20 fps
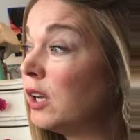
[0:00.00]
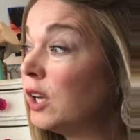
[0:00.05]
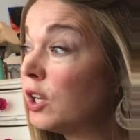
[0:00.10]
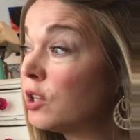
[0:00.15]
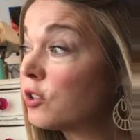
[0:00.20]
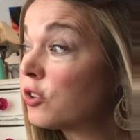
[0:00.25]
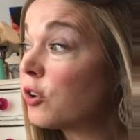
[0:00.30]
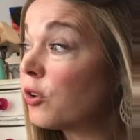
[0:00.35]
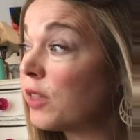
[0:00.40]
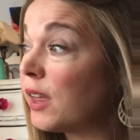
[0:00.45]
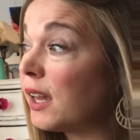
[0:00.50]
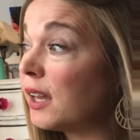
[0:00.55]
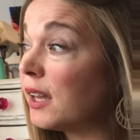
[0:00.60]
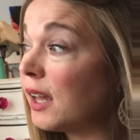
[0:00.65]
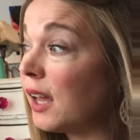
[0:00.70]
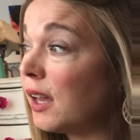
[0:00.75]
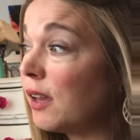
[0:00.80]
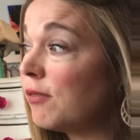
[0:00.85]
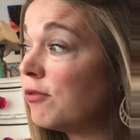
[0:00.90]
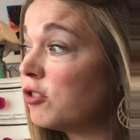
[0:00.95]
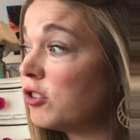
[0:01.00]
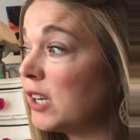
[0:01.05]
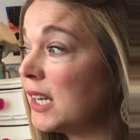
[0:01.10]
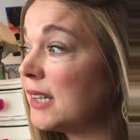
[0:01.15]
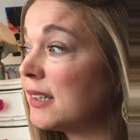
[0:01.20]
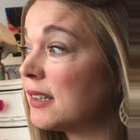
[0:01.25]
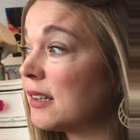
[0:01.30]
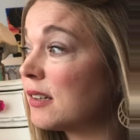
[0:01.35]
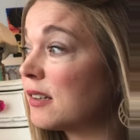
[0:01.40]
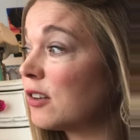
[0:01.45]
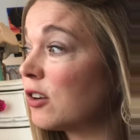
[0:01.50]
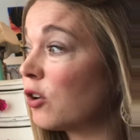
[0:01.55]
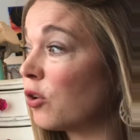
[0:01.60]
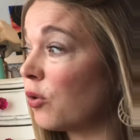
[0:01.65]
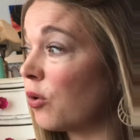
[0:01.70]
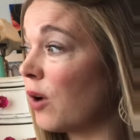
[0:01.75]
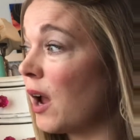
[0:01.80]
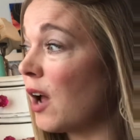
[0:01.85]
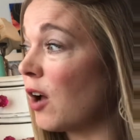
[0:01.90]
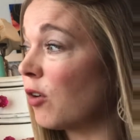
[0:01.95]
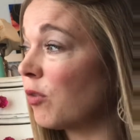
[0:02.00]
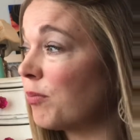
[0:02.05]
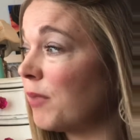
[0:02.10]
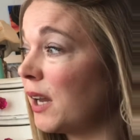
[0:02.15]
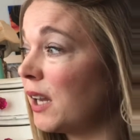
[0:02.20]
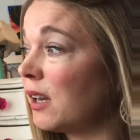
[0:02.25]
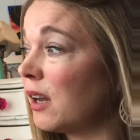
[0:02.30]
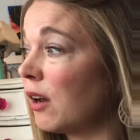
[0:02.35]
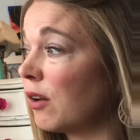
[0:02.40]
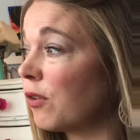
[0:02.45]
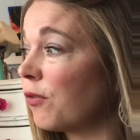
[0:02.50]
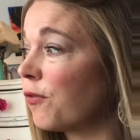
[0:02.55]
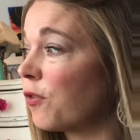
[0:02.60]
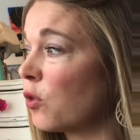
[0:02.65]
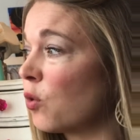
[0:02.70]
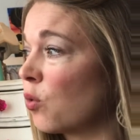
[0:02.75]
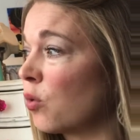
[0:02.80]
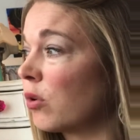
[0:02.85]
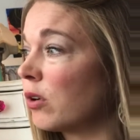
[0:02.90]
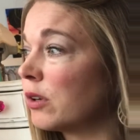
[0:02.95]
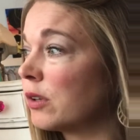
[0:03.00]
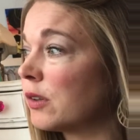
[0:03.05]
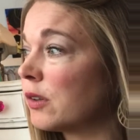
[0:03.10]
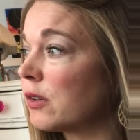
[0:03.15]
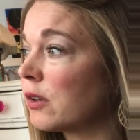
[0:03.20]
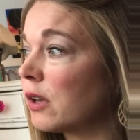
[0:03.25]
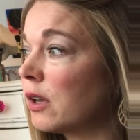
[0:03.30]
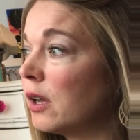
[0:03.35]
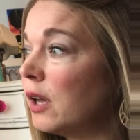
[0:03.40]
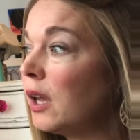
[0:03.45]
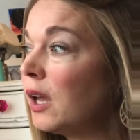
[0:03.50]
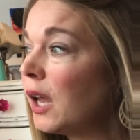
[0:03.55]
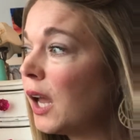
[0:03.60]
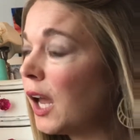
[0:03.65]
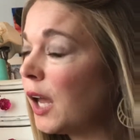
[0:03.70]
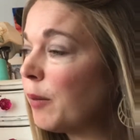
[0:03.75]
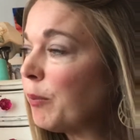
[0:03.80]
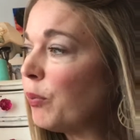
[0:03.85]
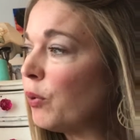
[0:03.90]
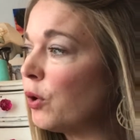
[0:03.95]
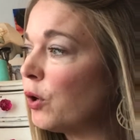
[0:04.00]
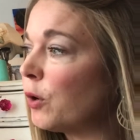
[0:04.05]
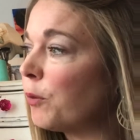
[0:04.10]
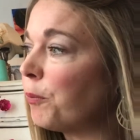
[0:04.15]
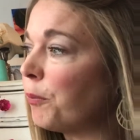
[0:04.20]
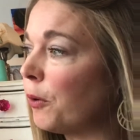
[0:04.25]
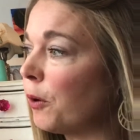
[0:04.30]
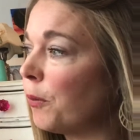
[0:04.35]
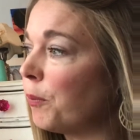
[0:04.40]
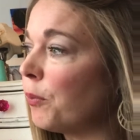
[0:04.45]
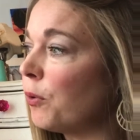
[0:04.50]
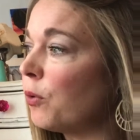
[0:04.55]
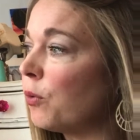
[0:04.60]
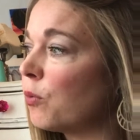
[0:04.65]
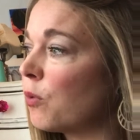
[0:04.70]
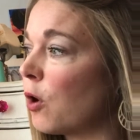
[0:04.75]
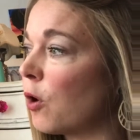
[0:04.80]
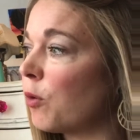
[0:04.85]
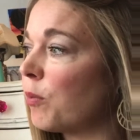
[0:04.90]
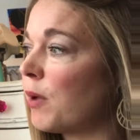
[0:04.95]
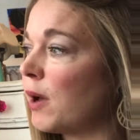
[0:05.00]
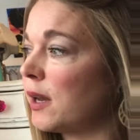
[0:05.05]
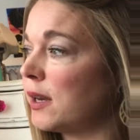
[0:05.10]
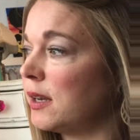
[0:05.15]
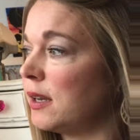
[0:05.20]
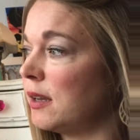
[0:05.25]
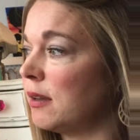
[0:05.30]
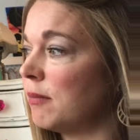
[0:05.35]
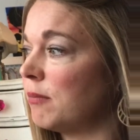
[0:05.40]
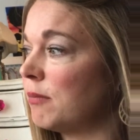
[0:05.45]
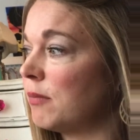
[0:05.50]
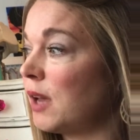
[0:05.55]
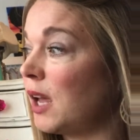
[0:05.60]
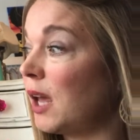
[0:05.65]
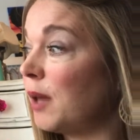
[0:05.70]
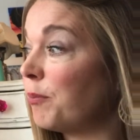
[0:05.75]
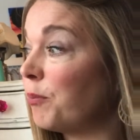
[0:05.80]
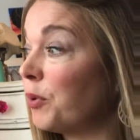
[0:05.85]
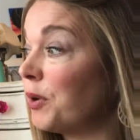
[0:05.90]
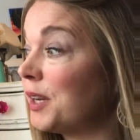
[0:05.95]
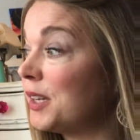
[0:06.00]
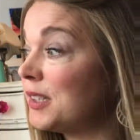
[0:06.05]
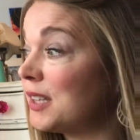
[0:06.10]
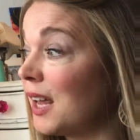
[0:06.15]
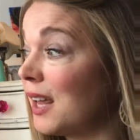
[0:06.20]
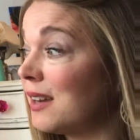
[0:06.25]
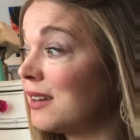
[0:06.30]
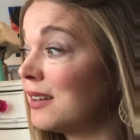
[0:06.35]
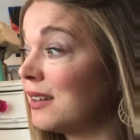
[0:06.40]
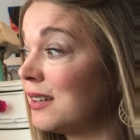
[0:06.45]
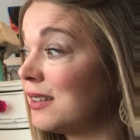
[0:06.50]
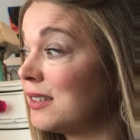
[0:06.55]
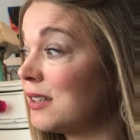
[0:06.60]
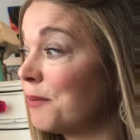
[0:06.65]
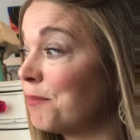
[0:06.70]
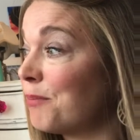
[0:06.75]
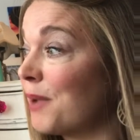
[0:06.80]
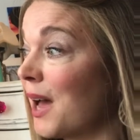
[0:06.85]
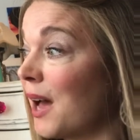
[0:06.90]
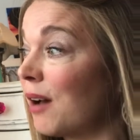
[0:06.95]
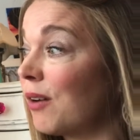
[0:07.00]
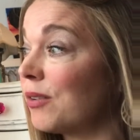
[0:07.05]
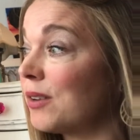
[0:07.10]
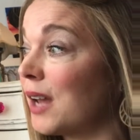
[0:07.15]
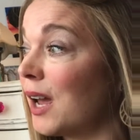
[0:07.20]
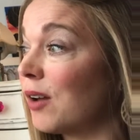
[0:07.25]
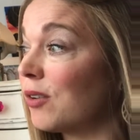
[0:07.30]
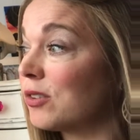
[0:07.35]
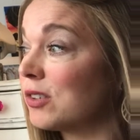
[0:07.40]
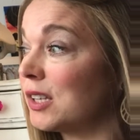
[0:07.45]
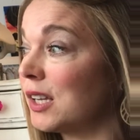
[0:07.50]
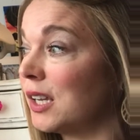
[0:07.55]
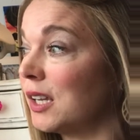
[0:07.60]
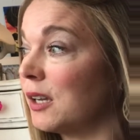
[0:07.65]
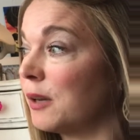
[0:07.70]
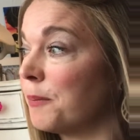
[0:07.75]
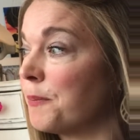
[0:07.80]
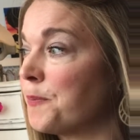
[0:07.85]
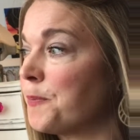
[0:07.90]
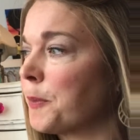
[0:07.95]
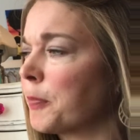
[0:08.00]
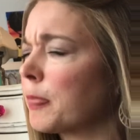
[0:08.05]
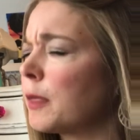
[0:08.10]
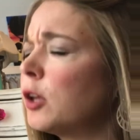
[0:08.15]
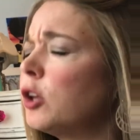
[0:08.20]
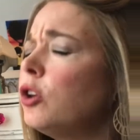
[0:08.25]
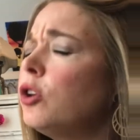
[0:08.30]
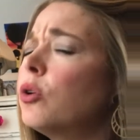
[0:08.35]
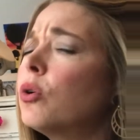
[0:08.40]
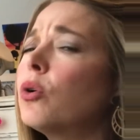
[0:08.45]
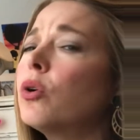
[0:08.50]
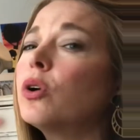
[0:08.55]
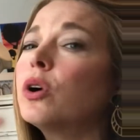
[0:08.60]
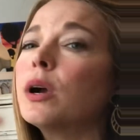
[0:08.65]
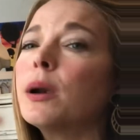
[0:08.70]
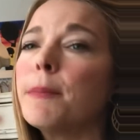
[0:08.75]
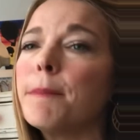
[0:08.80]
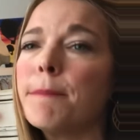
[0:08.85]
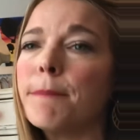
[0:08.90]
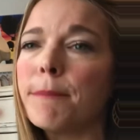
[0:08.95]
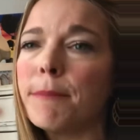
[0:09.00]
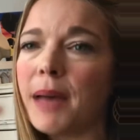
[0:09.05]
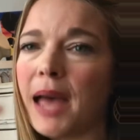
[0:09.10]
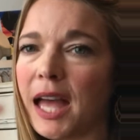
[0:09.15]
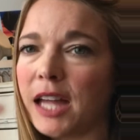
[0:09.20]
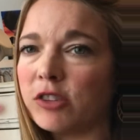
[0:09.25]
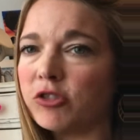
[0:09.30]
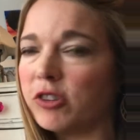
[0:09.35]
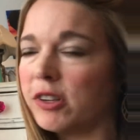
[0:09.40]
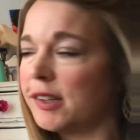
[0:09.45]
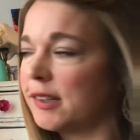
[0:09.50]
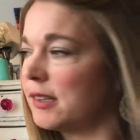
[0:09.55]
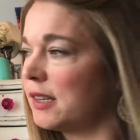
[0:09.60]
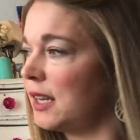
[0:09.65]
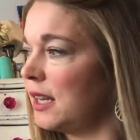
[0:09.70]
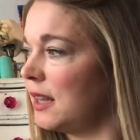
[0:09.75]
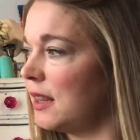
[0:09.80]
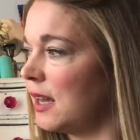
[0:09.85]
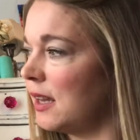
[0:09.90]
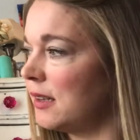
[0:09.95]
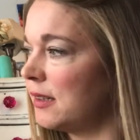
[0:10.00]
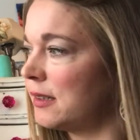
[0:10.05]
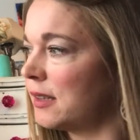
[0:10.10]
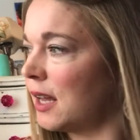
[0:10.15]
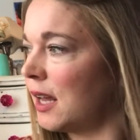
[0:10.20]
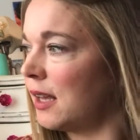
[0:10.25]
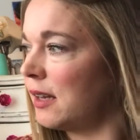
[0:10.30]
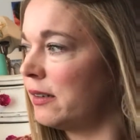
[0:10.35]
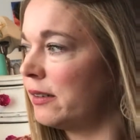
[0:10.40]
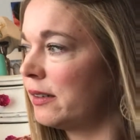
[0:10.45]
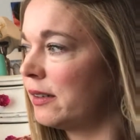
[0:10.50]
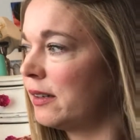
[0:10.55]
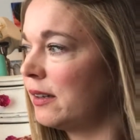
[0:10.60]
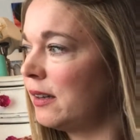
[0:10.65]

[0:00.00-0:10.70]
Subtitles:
So they gave Jesus a crown made out of thorns and put a purple robe on him and pretended to bow down to him. "Your Majesty," they said.